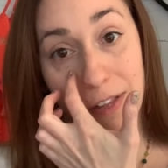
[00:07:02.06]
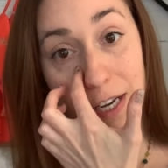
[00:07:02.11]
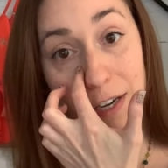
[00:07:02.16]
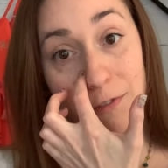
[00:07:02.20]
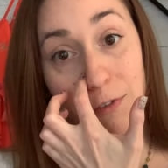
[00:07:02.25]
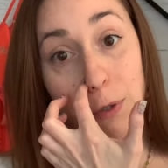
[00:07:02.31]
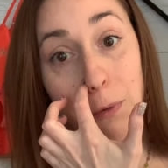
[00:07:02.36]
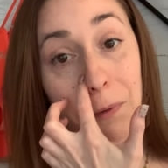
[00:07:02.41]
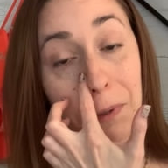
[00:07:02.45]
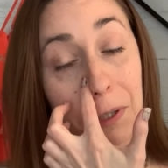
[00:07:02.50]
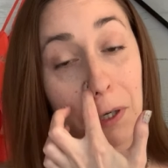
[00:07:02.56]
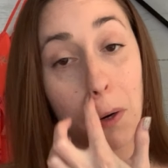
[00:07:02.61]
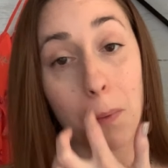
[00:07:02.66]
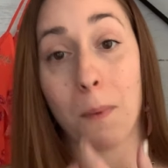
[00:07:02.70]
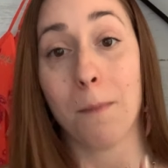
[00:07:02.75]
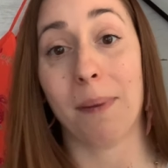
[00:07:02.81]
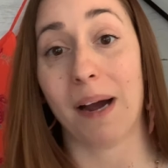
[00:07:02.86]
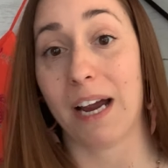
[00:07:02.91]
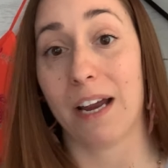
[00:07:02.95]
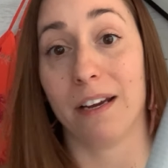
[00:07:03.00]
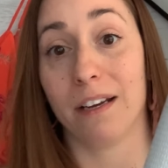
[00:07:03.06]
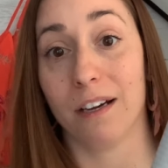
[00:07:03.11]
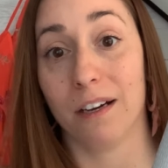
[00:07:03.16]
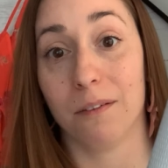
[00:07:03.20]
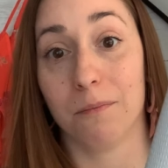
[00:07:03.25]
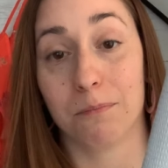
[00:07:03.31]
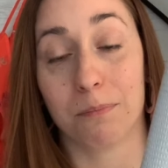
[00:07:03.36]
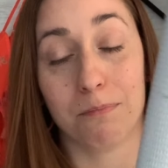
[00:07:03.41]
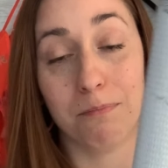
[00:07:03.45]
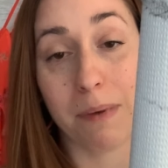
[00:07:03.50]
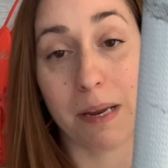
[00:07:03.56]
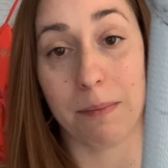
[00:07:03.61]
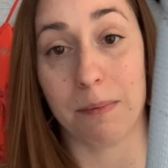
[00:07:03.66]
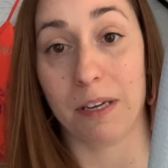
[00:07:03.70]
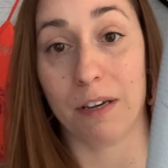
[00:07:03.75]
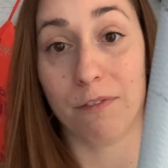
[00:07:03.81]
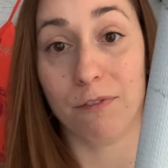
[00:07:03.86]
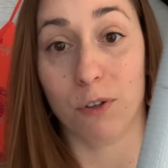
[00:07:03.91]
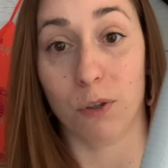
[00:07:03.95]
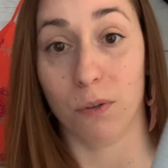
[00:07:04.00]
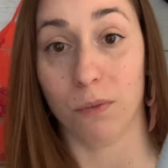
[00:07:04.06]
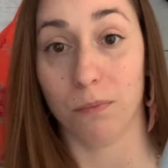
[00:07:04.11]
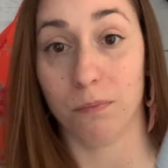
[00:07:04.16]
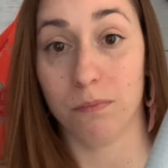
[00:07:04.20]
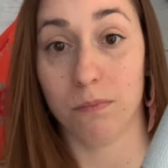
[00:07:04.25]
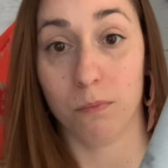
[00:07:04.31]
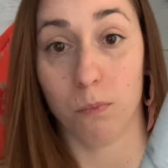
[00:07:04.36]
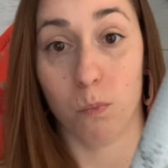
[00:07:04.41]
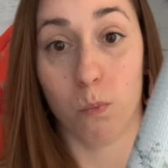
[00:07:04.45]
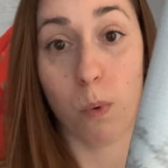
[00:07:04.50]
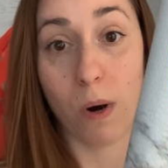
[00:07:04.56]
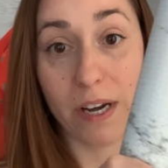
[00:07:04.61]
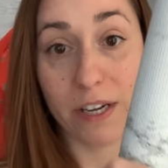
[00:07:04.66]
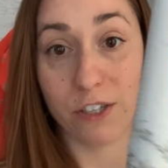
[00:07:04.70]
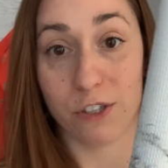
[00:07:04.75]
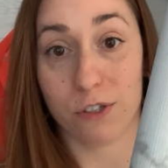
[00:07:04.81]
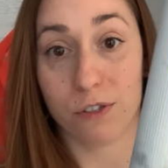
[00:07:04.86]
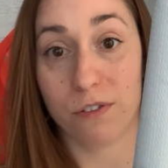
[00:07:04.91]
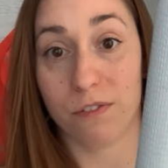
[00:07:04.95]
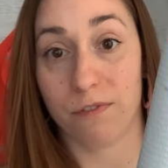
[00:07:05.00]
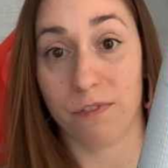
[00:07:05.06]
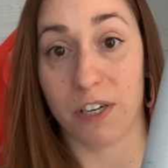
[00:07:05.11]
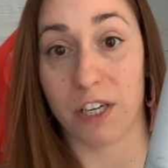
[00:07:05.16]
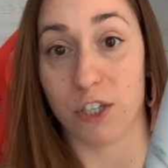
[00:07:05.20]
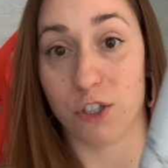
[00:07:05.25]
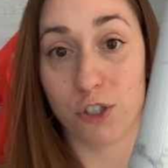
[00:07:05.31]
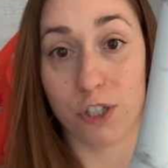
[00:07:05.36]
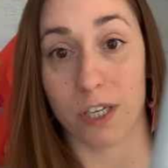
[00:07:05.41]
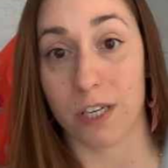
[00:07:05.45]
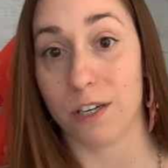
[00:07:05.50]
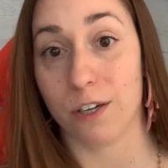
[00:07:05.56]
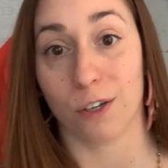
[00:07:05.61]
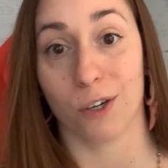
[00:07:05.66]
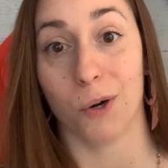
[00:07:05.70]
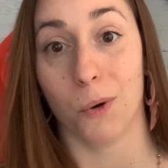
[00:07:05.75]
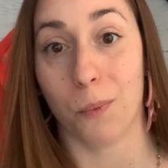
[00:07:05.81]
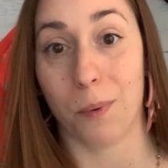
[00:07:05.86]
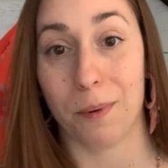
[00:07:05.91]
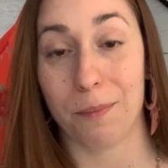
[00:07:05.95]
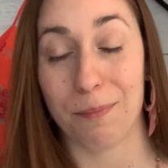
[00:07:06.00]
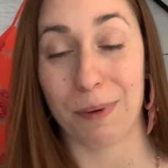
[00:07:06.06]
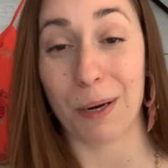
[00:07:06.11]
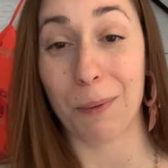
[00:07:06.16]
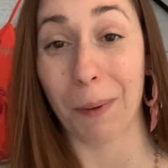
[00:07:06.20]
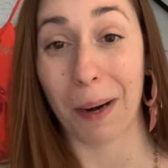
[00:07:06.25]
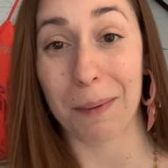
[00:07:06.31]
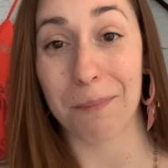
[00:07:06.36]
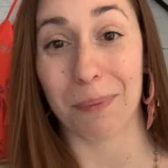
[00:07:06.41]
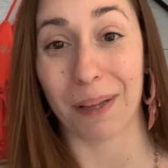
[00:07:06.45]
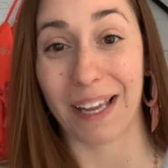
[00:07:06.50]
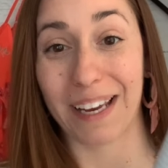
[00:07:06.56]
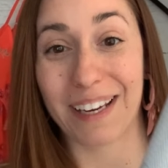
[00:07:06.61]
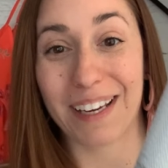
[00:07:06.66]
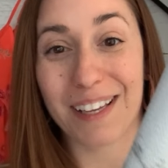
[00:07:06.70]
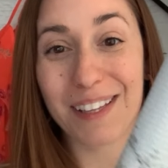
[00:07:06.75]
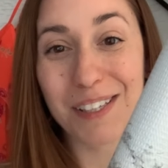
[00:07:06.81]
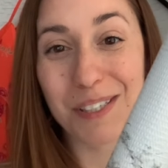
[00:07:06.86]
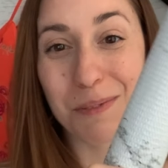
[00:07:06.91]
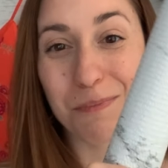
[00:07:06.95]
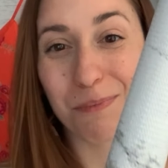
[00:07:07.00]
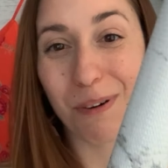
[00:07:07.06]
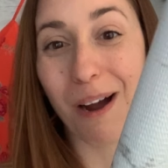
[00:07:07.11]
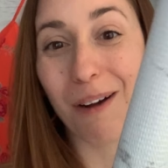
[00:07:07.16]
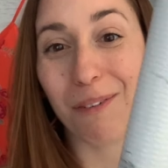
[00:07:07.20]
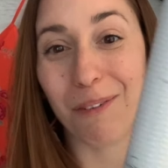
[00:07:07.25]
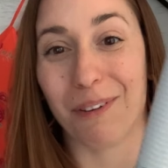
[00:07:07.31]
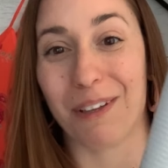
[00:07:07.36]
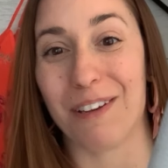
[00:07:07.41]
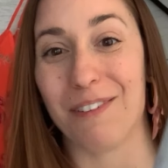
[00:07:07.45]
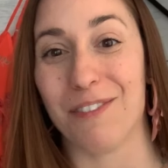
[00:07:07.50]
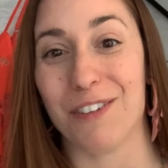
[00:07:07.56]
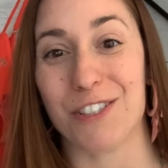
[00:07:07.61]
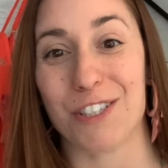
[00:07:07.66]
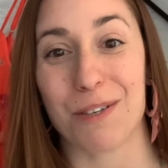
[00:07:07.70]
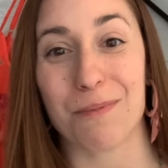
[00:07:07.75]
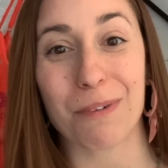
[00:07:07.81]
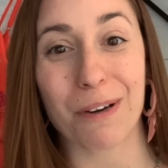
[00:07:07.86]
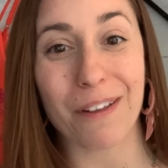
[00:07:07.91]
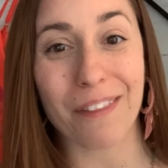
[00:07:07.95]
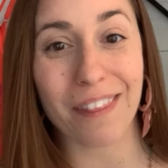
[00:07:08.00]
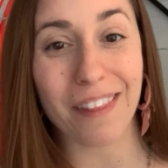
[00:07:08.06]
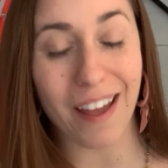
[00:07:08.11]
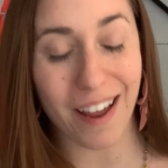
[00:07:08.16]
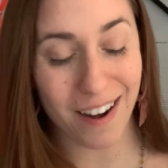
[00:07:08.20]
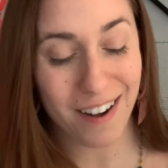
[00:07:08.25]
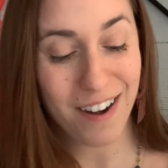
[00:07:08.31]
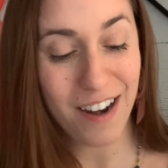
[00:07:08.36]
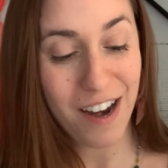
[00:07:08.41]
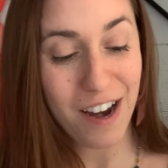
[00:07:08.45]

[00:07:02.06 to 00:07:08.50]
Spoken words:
than if you were to go and buy maybe a full white fitted sheet or a big white blanket. It's probably even cheaper than that.